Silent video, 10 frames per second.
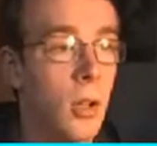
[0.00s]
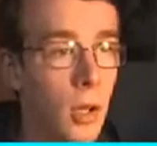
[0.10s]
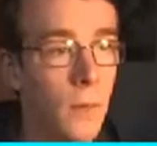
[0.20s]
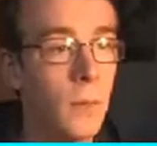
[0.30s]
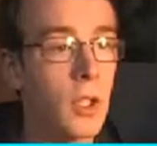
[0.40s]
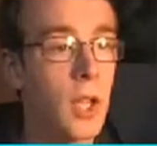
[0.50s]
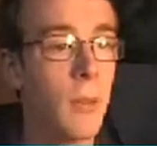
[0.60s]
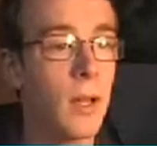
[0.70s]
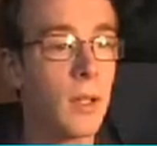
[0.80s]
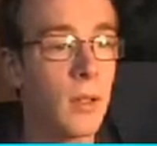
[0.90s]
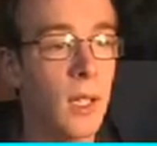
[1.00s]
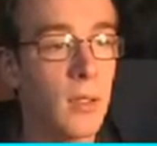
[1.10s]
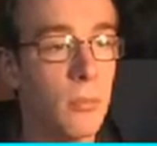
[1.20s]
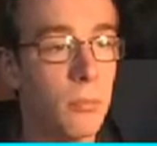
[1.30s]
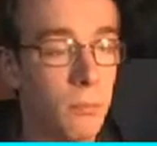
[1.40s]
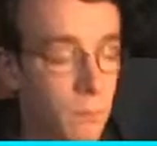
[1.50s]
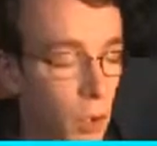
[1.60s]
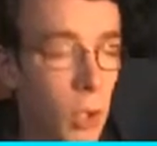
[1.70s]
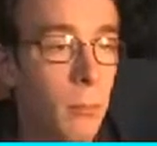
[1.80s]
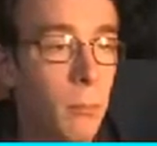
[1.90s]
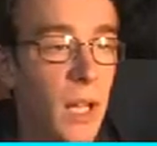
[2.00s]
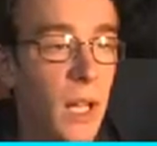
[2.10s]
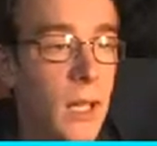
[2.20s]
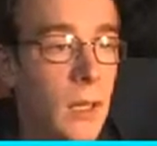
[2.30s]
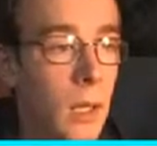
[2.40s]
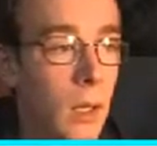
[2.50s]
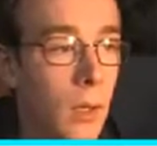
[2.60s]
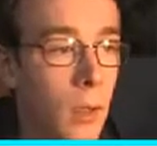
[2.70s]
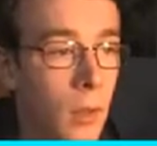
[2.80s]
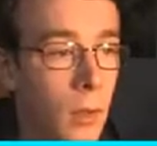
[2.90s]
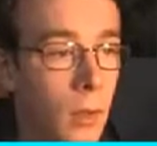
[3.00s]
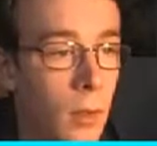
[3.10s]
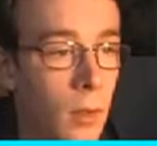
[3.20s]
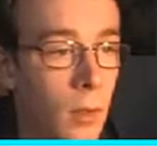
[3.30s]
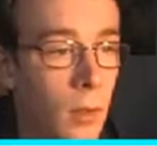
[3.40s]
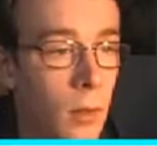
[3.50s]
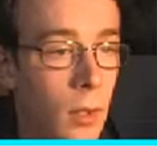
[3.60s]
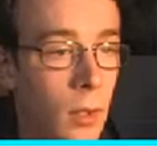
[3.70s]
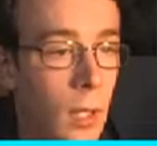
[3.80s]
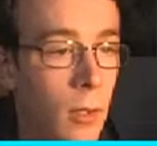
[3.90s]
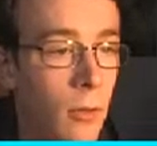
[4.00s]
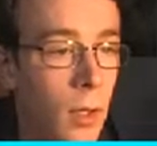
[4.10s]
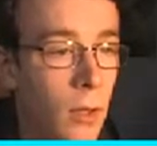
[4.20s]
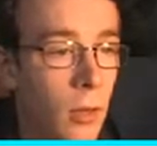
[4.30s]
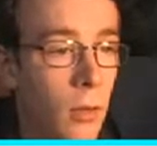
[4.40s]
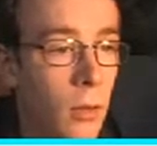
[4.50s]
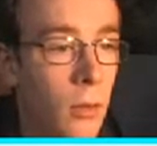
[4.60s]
Hopefully Charmander can get some fucking big hits in here. And get a critical.